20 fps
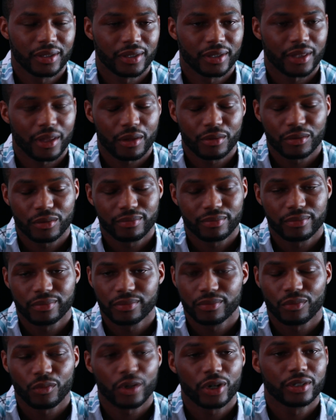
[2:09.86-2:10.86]
That was
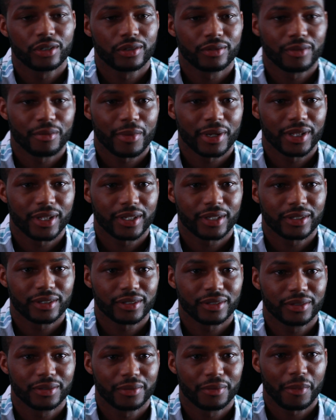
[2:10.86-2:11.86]
wonders for my legacy.
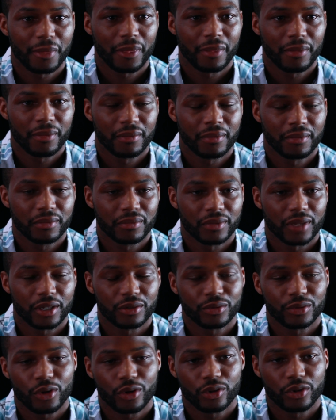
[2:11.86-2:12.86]
As
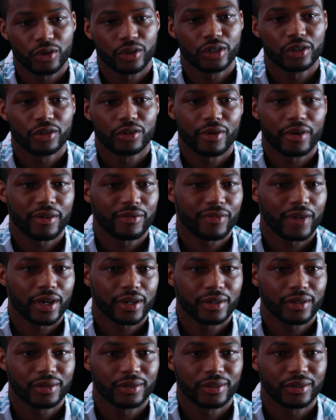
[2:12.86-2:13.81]
we all know, you're a great fighter.